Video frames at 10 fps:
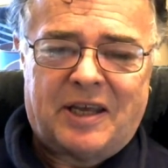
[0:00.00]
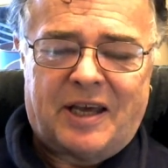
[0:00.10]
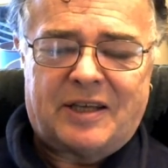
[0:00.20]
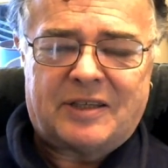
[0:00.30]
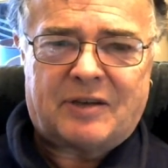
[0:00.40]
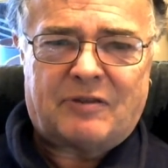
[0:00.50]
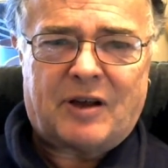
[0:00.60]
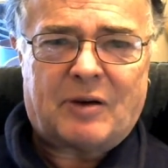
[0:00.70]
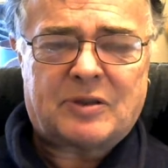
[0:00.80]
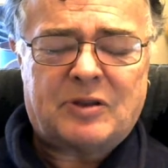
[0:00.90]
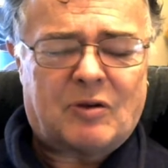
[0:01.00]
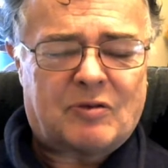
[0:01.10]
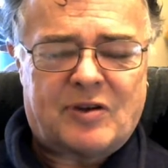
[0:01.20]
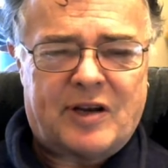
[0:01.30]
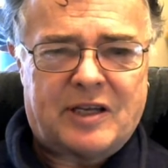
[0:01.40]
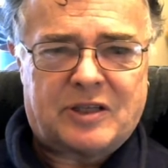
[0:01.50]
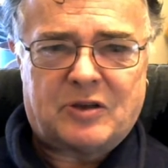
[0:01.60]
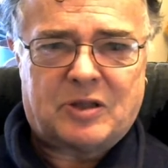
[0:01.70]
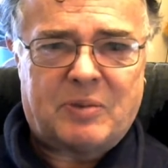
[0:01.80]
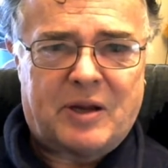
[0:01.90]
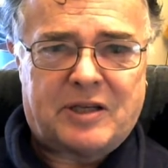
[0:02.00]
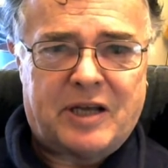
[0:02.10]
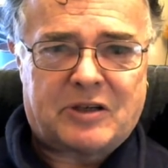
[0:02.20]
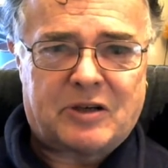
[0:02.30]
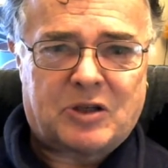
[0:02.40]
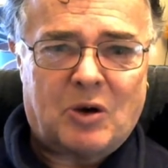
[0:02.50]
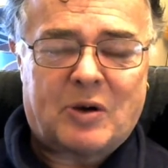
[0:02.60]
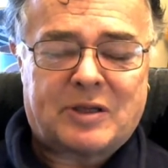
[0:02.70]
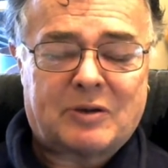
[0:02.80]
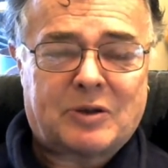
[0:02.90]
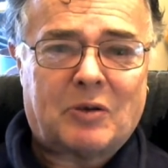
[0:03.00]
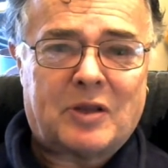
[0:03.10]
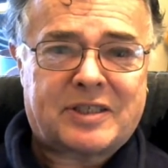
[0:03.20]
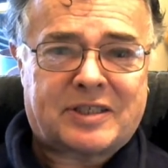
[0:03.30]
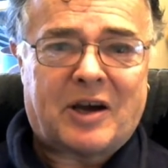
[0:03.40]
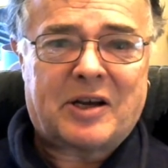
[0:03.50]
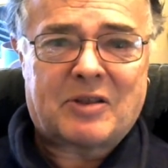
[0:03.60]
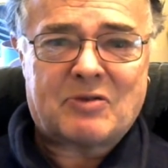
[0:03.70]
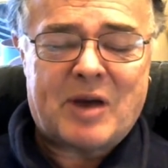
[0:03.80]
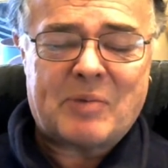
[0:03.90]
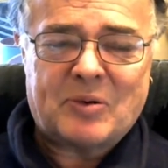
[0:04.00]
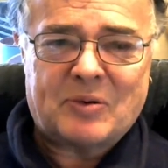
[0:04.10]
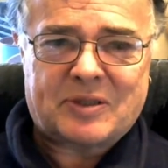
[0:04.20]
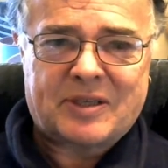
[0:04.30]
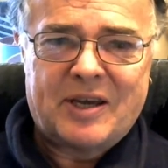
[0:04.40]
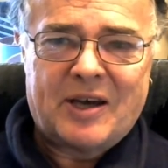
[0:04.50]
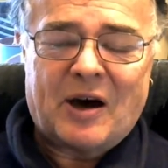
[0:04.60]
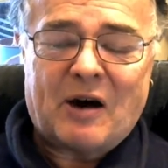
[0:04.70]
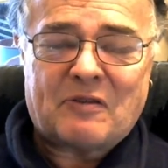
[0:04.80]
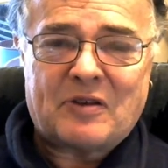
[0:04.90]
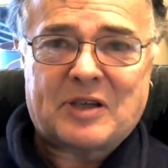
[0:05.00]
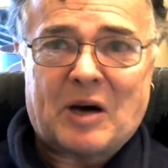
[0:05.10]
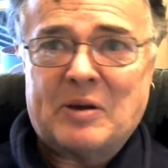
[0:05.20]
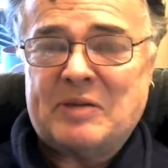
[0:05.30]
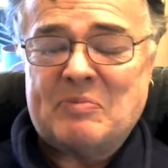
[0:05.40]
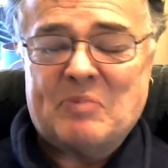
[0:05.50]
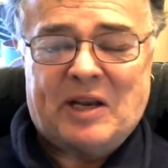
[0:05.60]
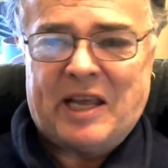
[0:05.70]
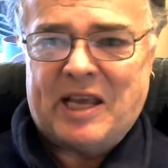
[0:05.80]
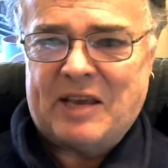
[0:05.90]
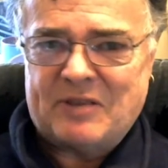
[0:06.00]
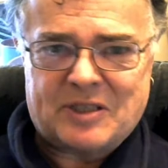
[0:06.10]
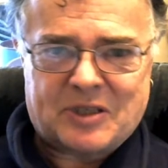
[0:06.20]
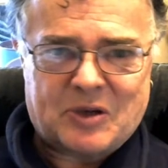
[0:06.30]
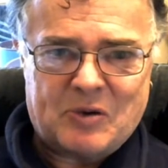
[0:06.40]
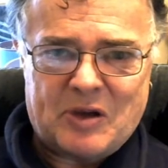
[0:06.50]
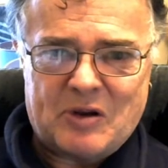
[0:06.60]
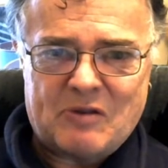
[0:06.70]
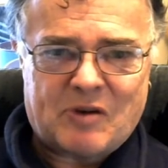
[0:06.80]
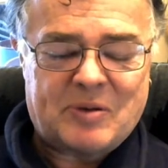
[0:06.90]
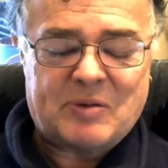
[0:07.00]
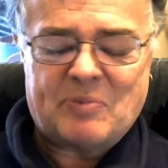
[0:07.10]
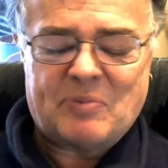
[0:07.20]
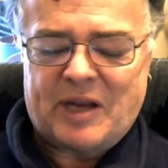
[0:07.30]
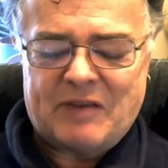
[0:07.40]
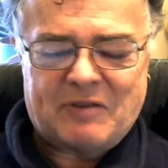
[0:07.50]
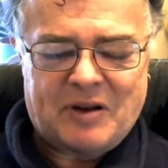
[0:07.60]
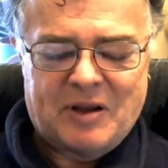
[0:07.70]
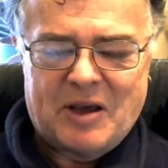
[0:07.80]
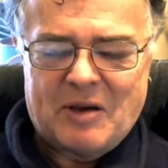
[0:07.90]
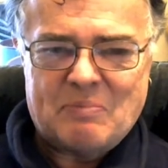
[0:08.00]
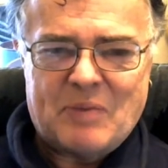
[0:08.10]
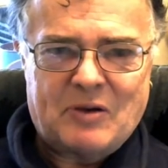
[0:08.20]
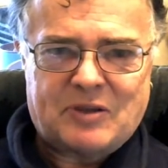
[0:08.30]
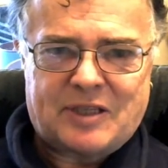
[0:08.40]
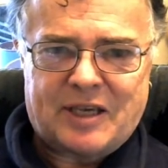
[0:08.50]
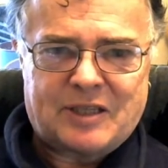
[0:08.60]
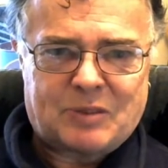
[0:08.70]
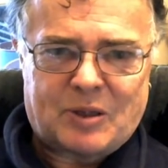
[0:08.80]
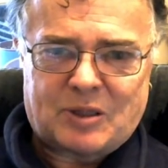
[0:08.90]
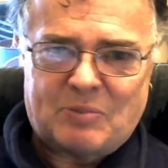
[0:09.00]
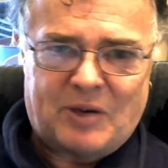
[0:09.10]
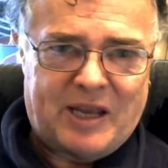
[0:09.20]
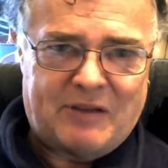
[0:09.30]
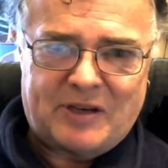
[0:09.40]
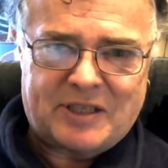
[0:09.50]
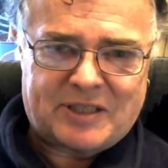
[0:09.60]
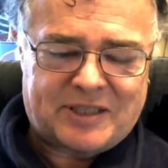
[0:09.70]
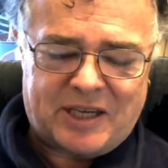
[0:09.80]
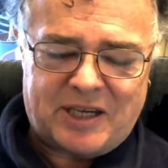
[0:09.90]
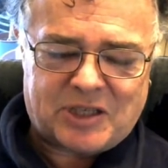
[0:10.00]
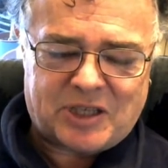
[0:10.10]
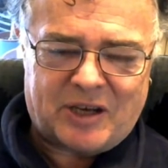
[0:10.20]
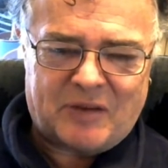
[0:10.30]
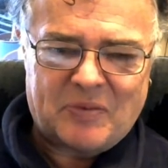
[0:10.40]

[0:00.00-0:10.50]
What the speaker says: And in fact, I was not really suited to being a teacher at all, because I was on the side of the rebels half the time. I didn't believe in school uniform. I didn't believe in most things you're supposed to believe in as a teacher.